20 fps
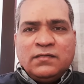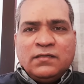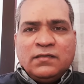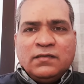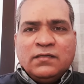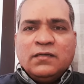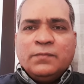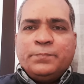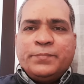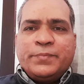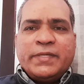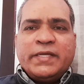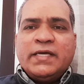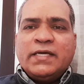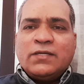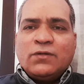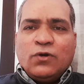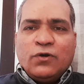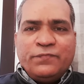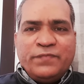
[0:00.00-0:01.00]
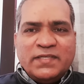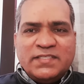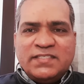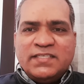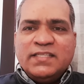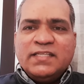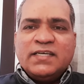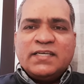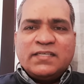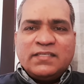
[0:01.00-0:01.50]
a prayer of a
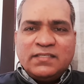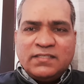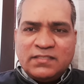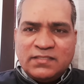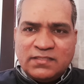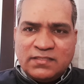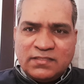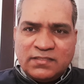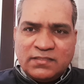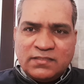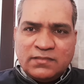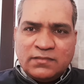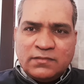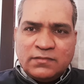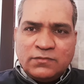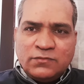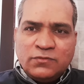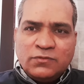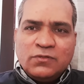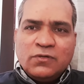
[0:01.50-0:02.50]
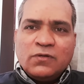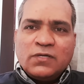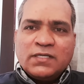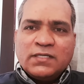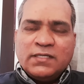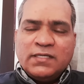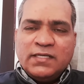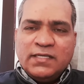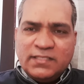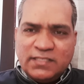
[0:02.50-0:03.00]
sinner to God.
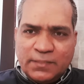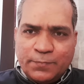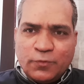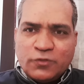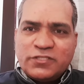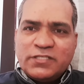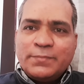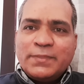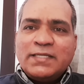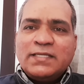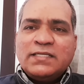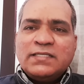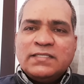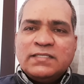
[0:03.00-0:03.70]
Is it possible?